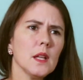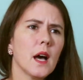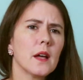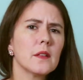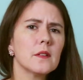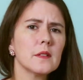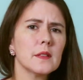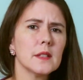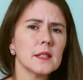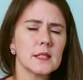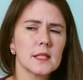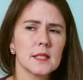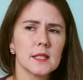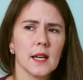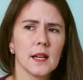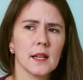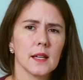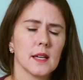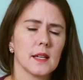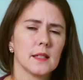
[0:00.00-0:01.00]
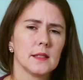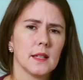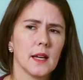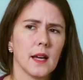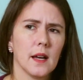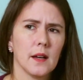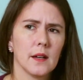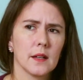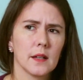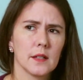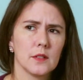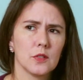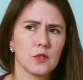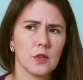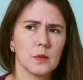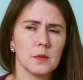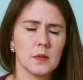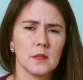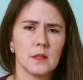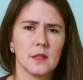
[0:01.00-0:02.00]
Other things that can
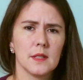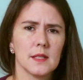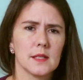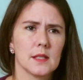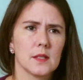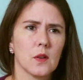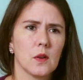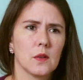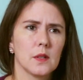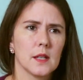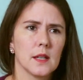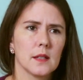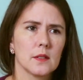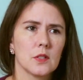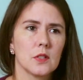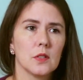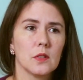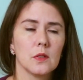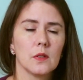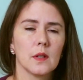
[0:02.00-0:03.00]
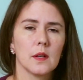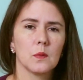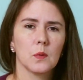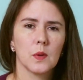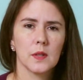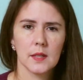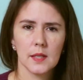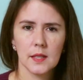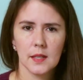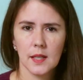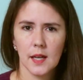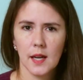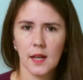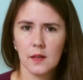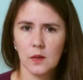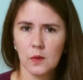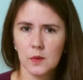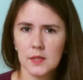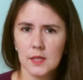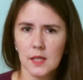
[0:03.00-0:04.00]
contribute to dystonia too, and one thing that
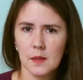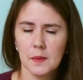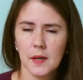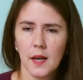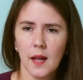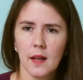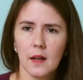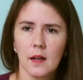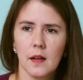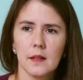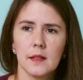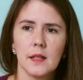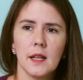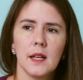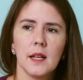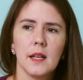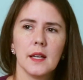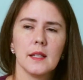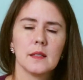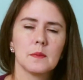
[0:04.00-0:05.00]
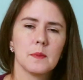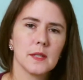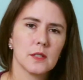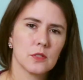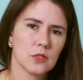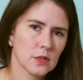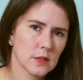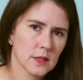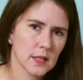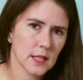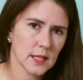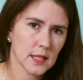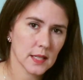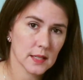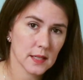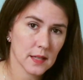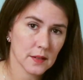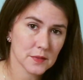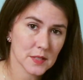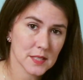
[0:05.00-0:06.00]
I always keep an eye on, is making sure that I get
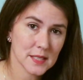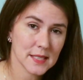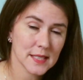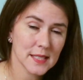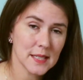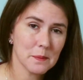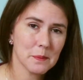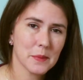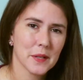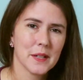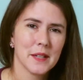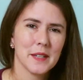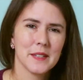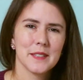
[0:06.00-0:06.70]
enough sleep.